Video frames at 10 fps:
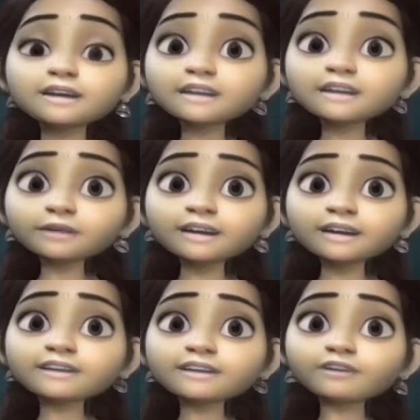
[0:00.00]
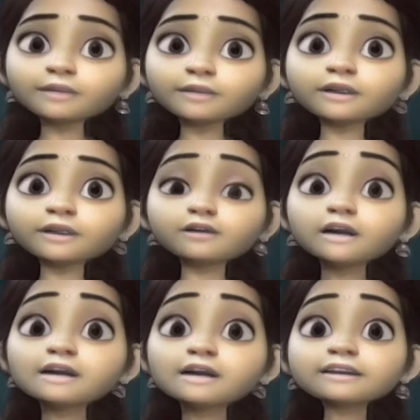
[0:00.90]
Summarizing verbal.
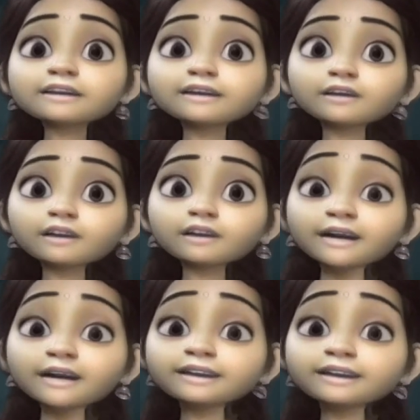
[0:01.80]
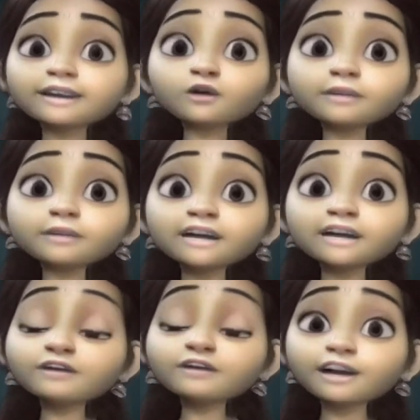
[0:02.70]
Write Telugu meaning
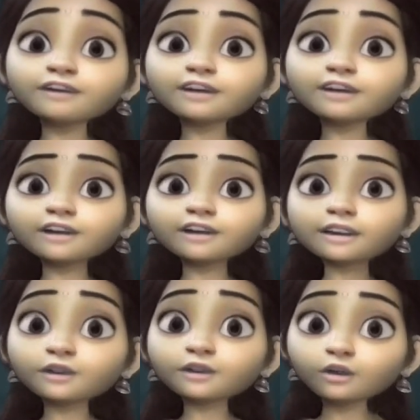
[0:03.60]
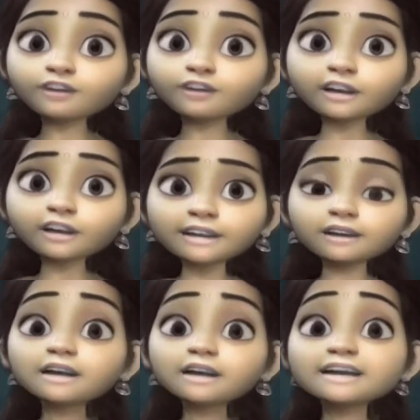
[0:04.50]
for every word. Don't forget.
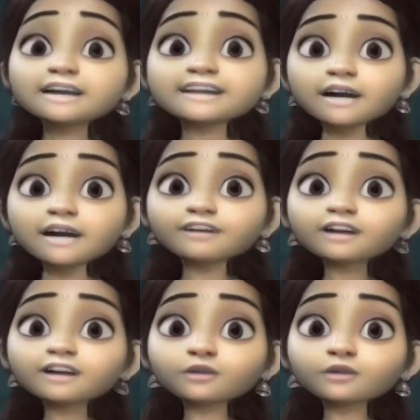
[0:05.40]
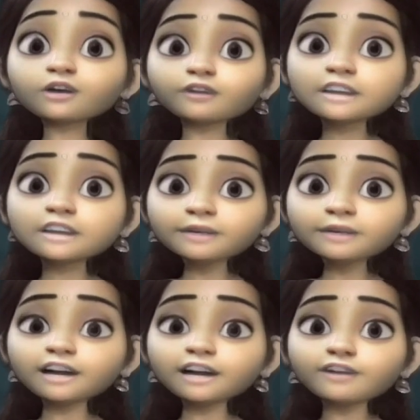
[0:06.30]
Start with Rootwords
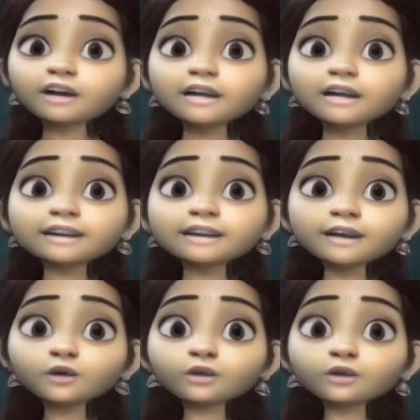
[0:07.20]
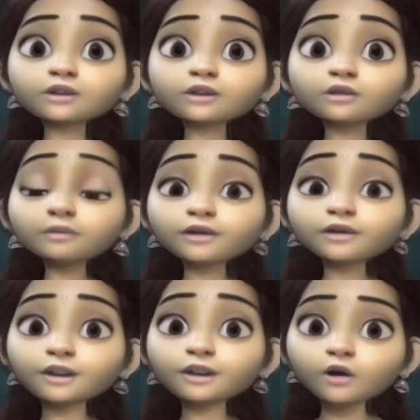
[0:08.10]
PDF. Then go through
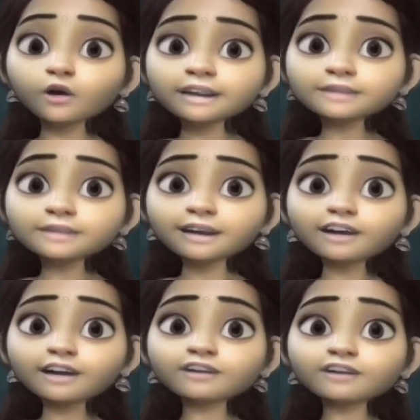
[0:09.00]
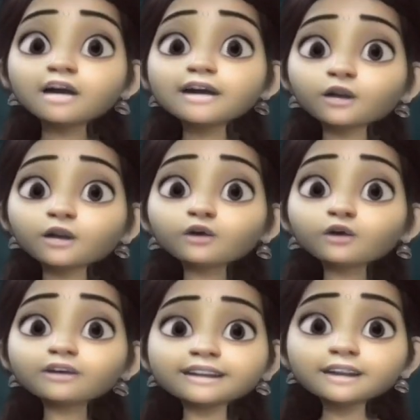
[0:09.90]
Mneumonics PDF. Along
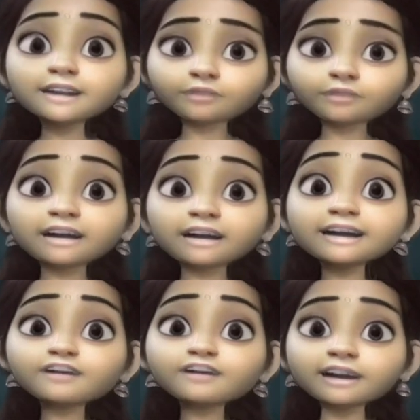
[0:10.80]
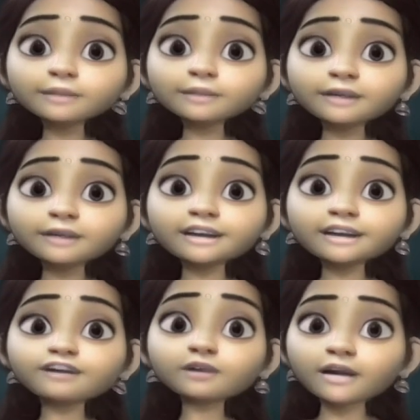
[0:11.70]
with this, read final PDF
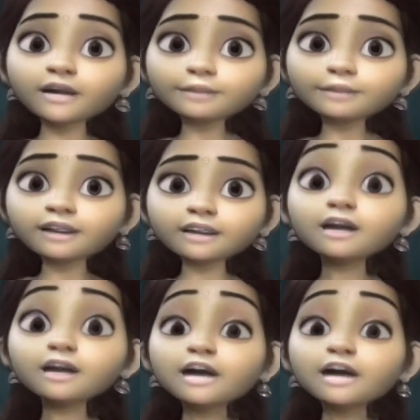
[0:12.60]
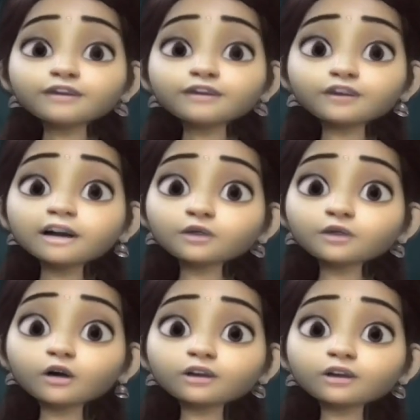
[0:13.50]
for vocabulary. If you felt you
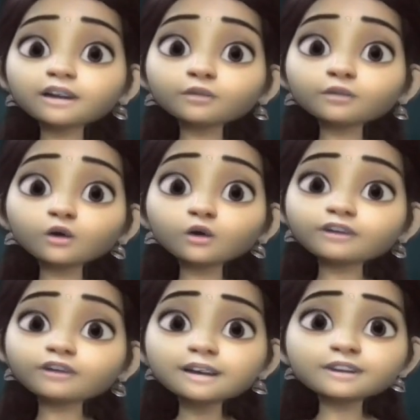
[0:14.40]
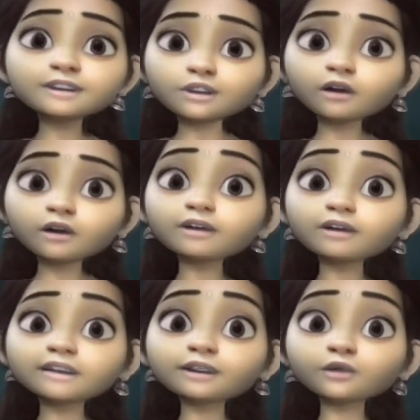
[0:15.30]
want to learn more words to solve,
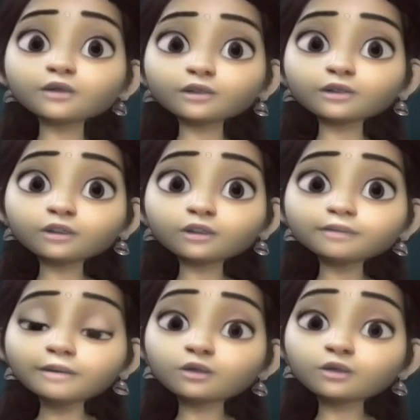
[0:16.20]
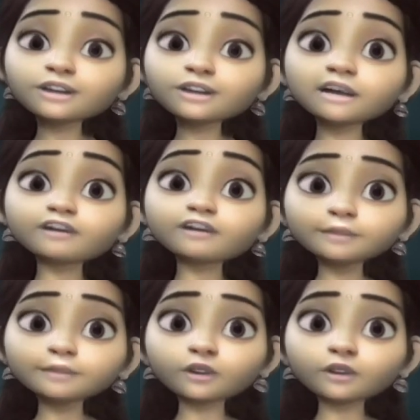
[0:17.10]
then go through Mangoosh and
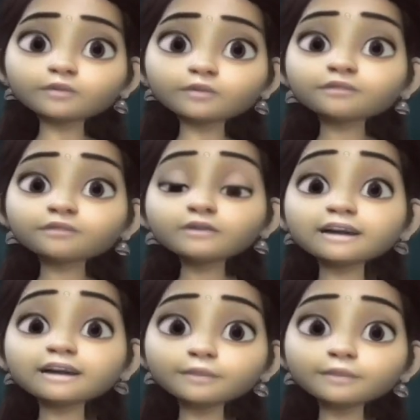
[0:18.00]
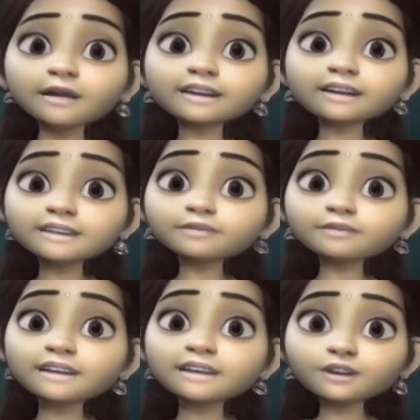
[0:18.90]
Wordboard. GRE is the
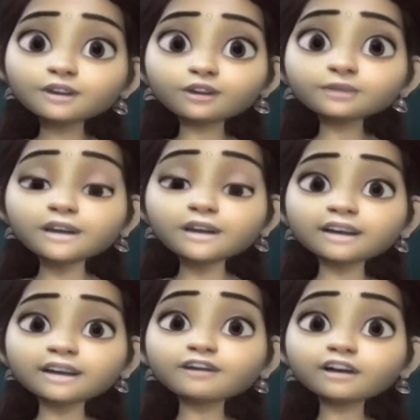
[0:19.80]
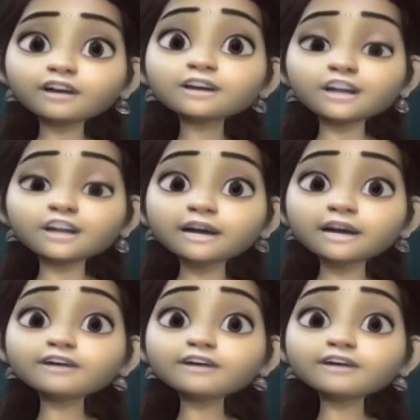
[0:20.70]
best YouTube channel for GRE